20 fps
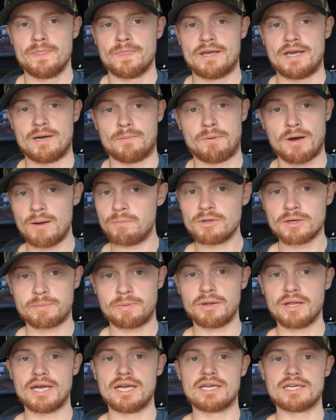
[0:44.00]
in a public
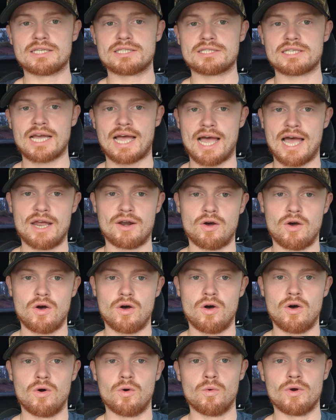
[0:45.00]
place at
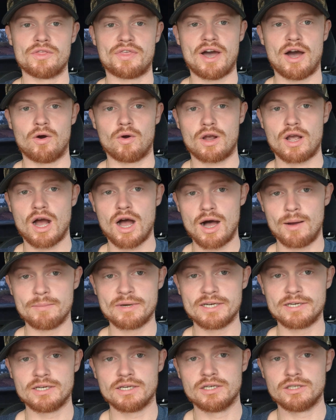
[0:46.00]
all without
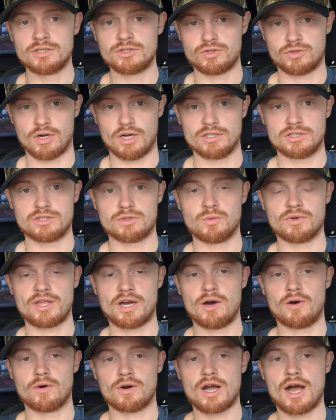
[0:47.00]
common trust
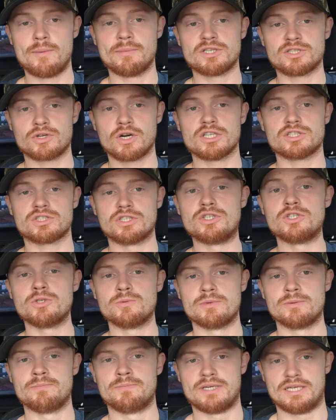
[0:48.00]
in
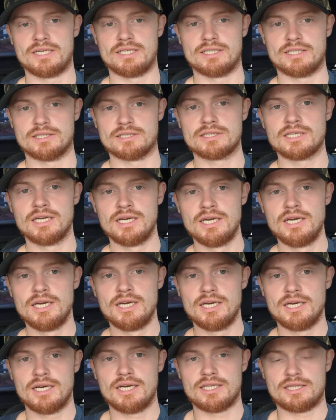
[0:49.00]
human beings
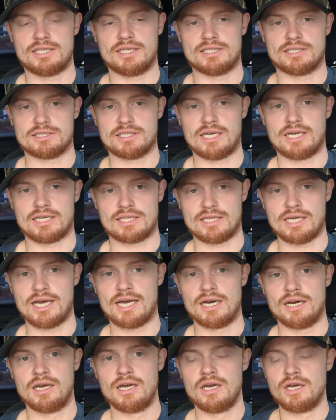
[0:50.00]
and things like
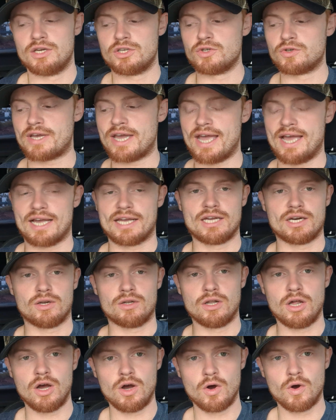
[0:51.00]
that. You can't get a
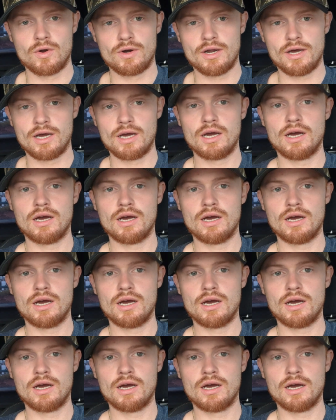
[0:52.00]
loan.